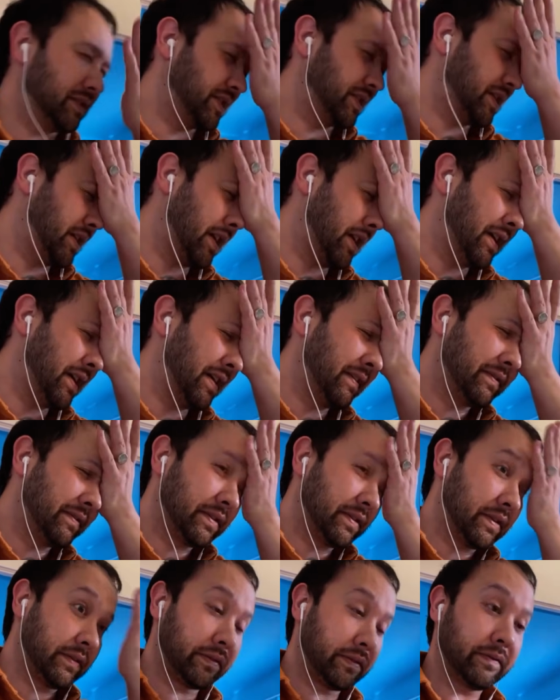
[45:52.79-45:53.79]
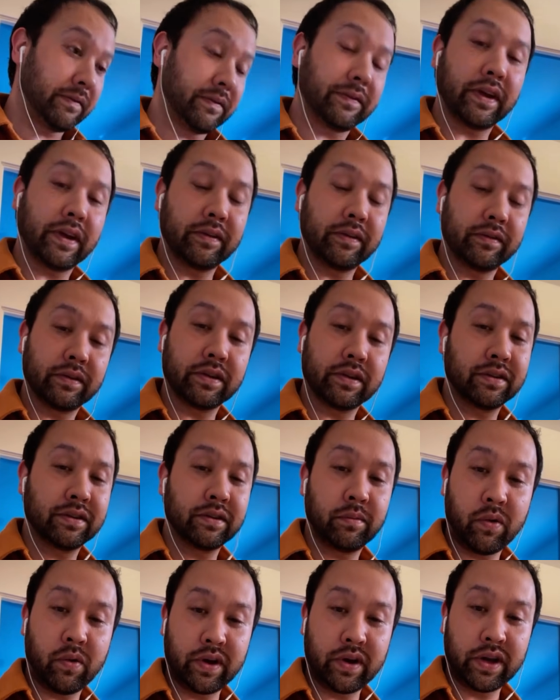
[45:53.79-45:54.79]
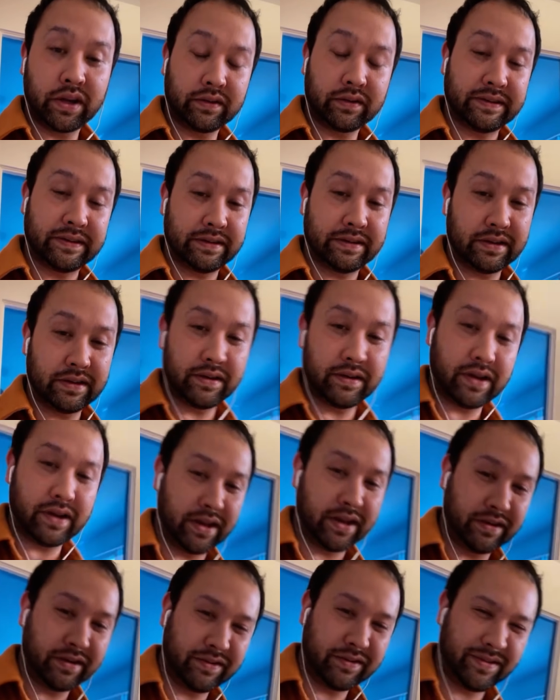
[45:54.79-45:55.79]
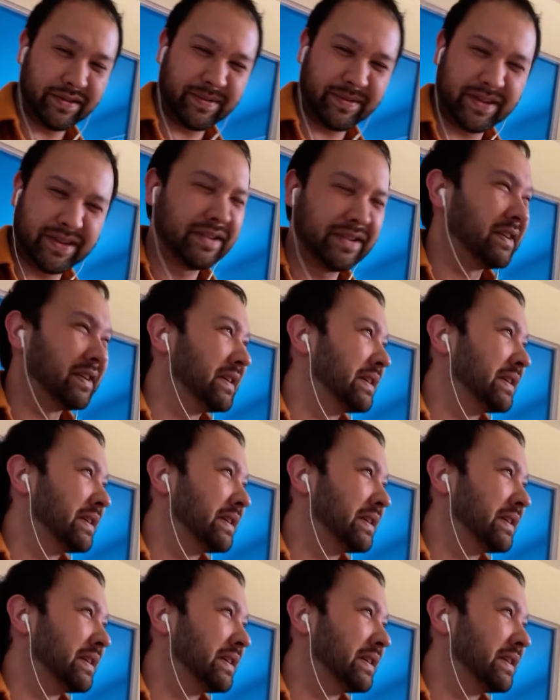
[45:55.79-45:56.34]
it's like I have a different favorite in the morning to the night. You know what I mean?